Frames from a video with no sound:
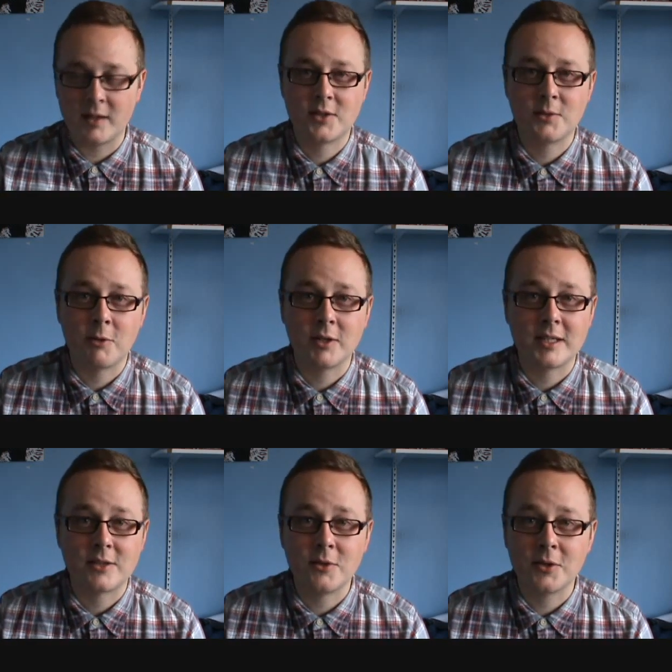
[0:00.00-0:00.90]
somewhat
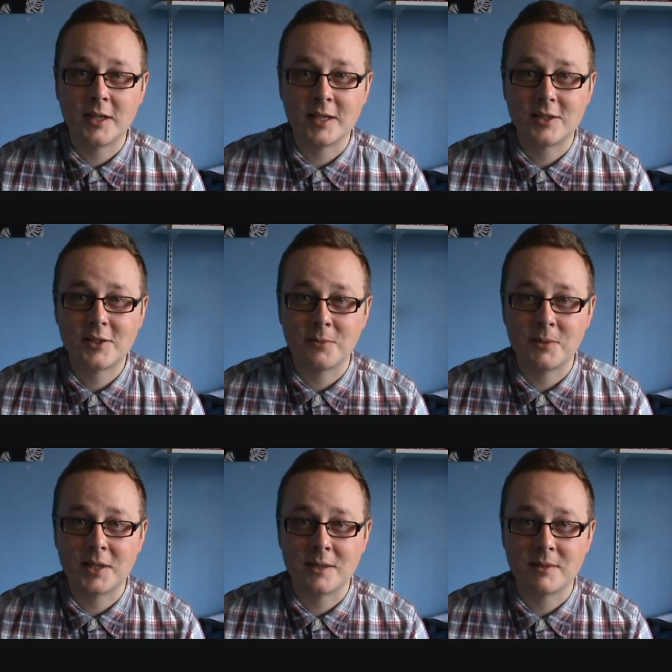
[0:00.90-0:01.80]
disorganised
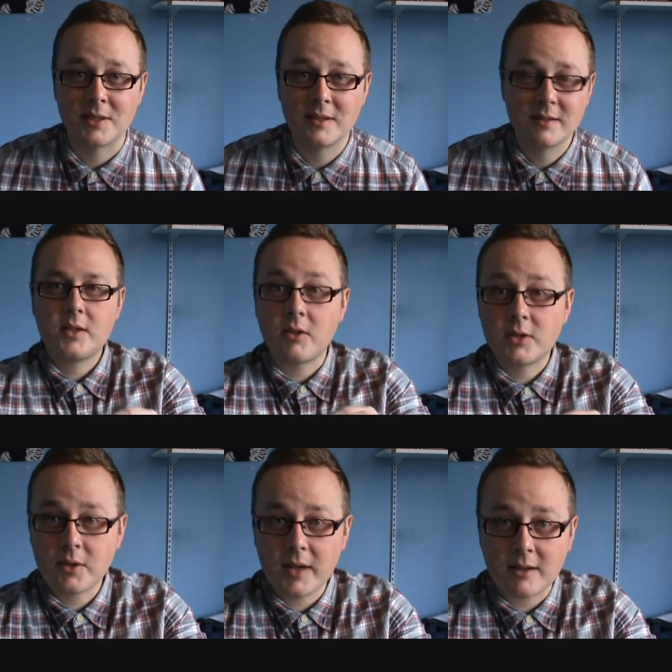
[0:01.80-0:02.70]
sometimes. So I'll show you